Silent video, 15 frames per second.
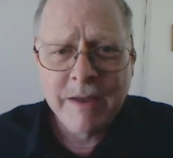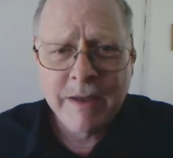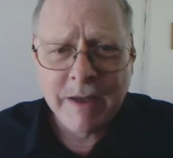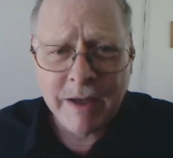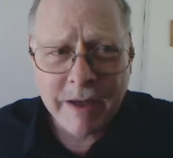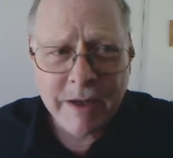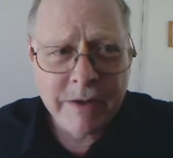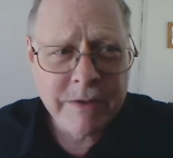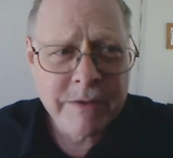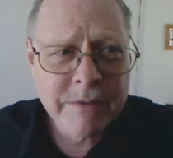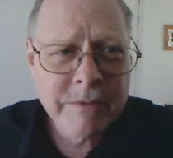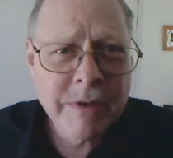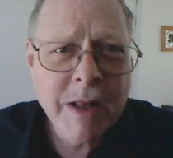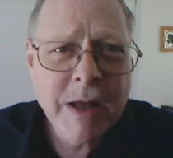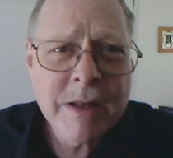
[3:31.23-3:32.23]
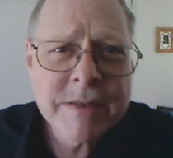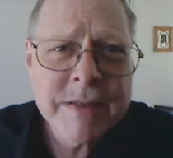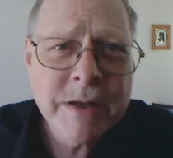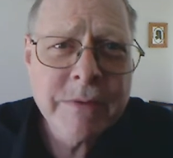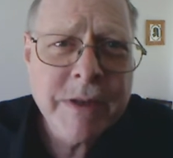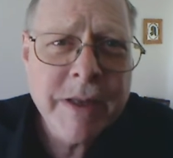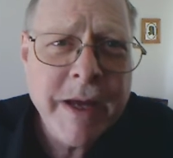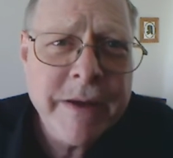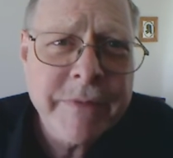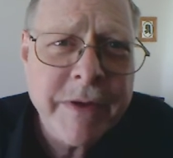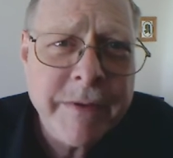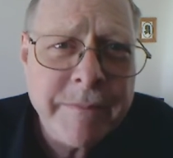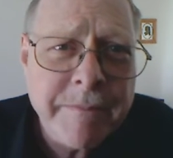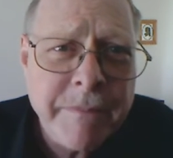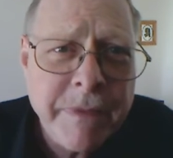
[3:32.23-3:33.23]
We'll have
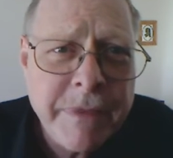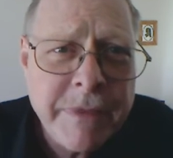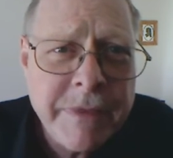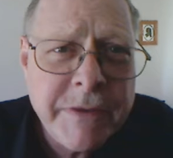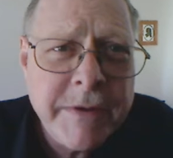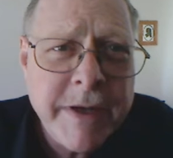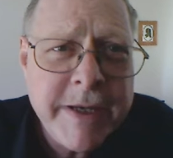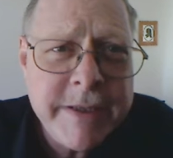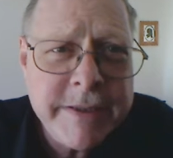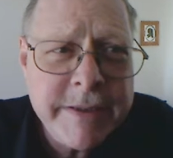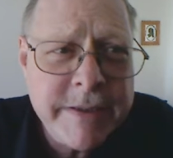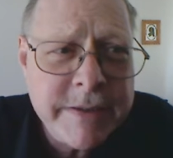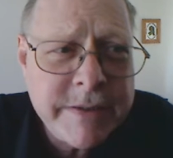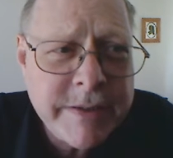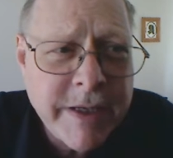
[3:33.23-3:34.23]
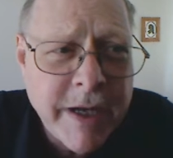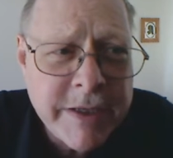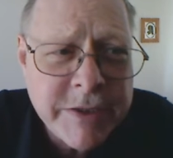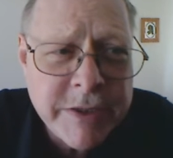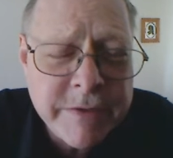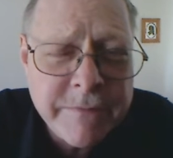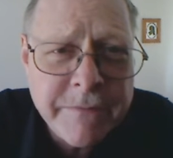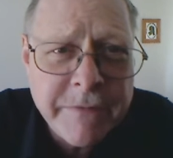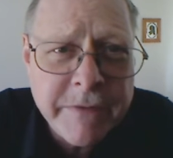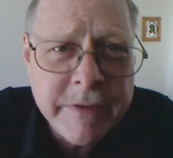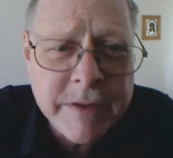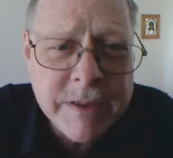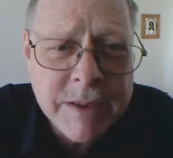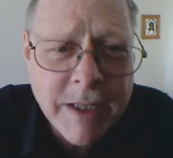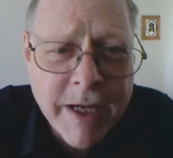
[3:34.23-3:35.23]
a threaded discussion for
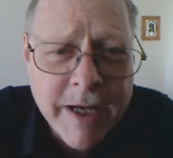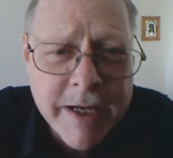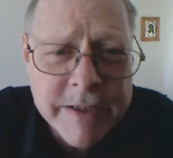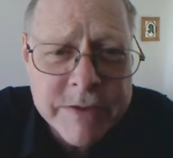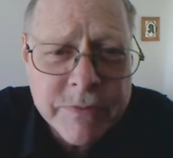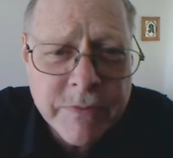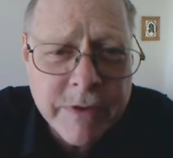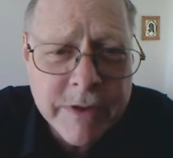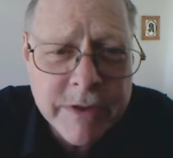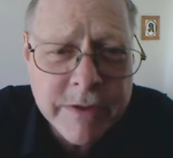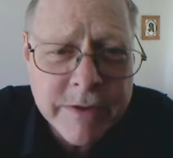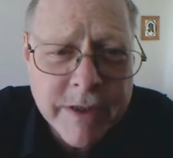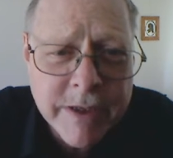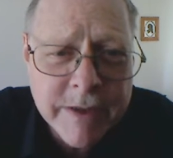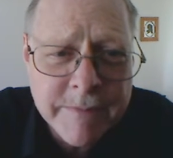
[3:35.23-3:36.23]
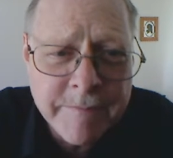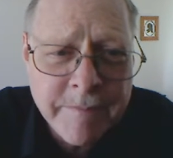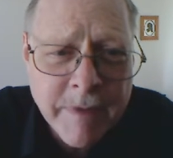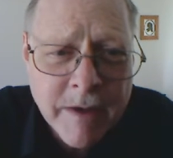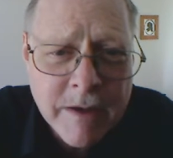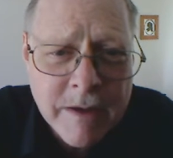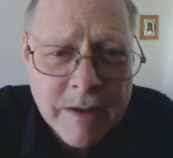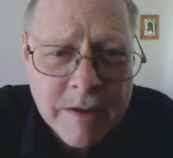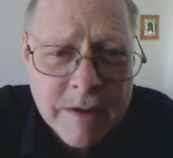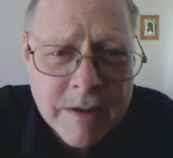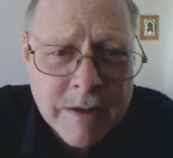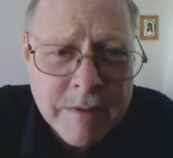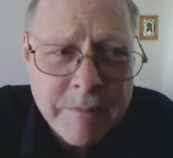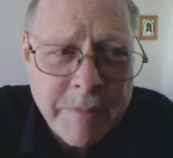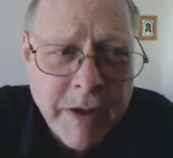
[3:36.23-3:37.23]
the class where you can
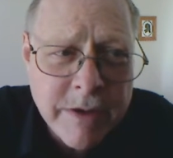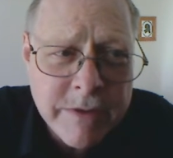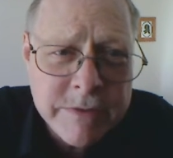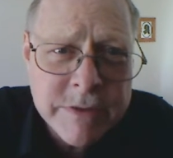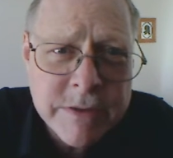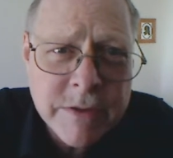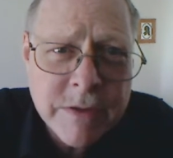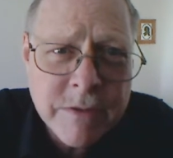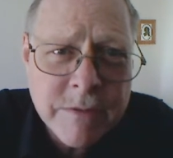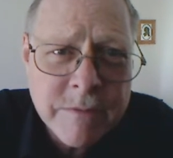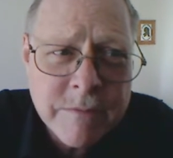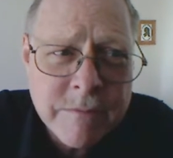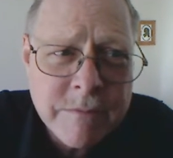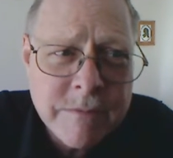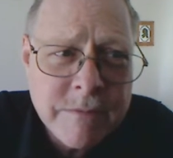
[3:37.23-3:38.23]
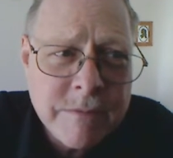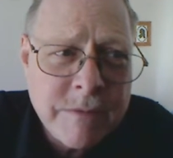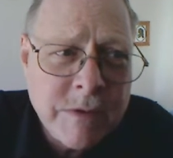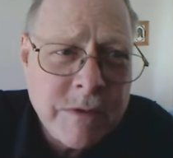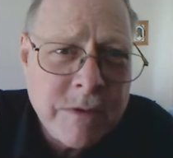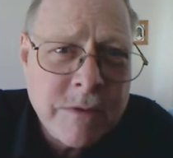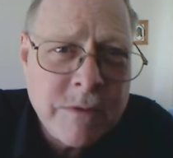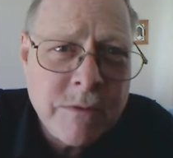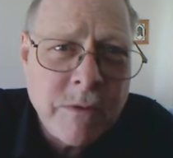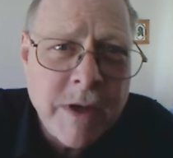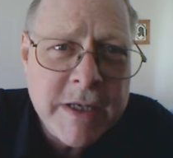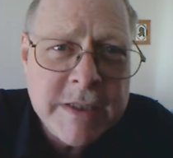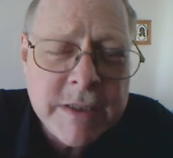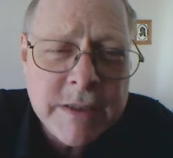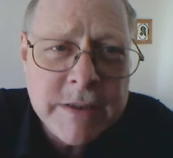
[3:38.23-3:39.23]
post
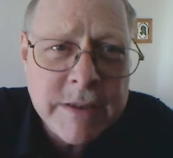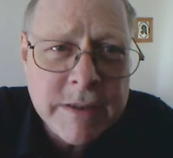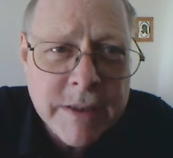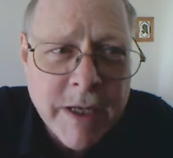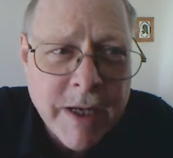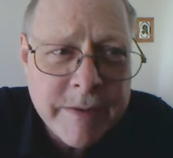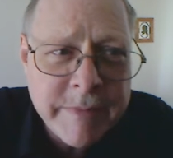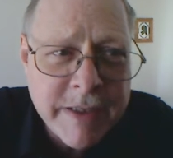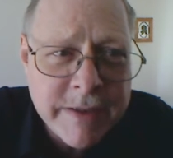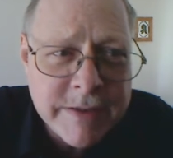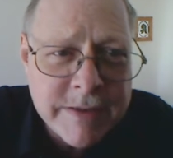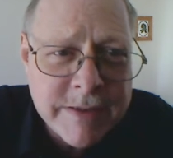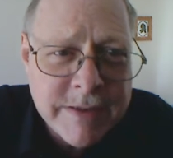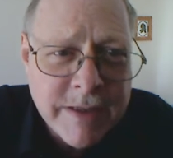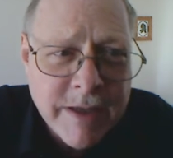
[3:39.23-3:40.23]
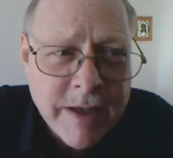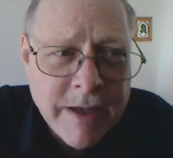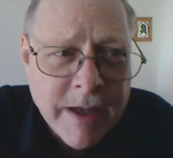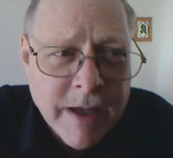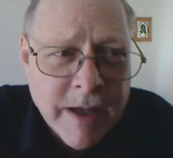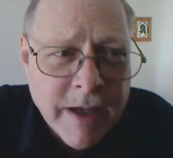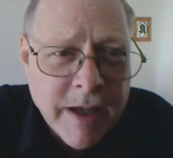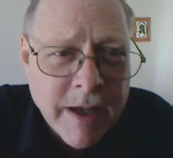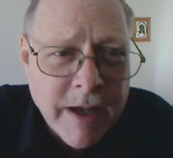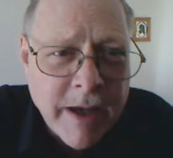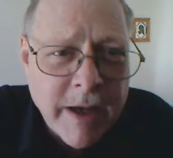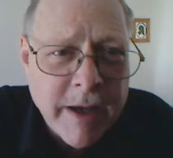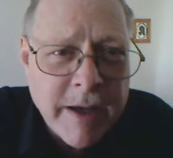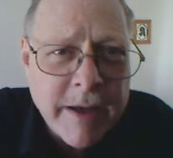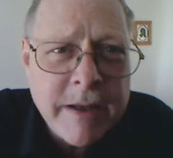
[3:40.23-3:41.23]
questions and comments
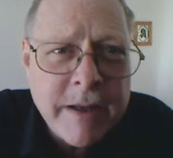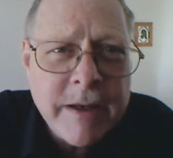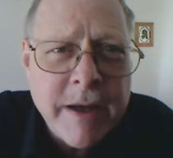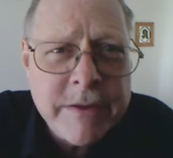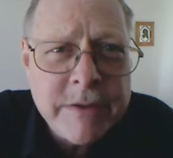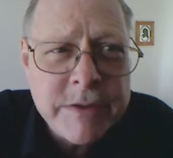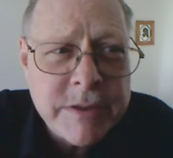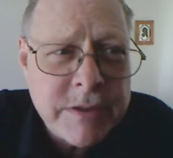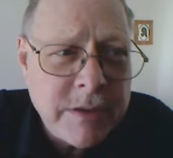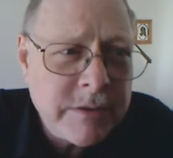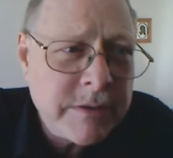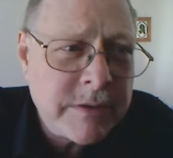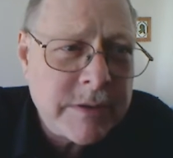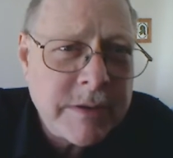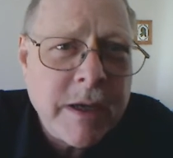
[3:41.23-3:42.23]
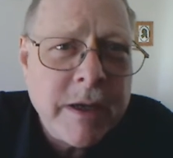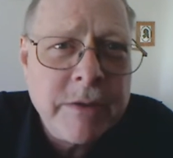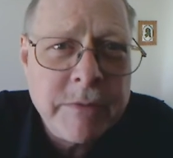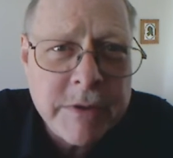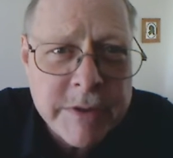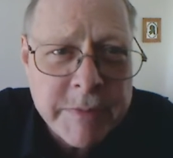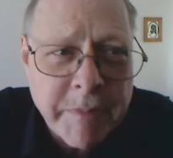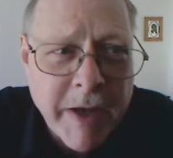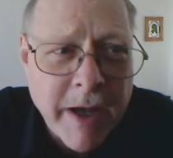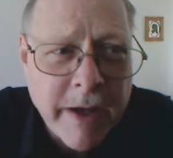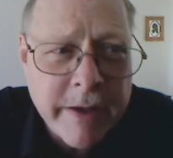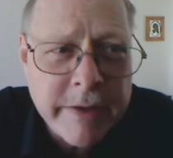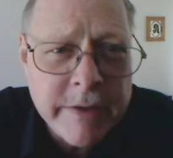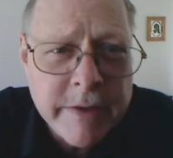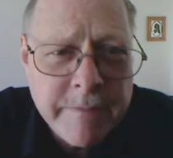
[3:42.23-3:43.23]
and other students can
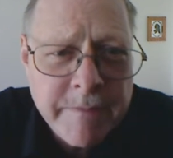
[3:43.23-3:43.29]
respond.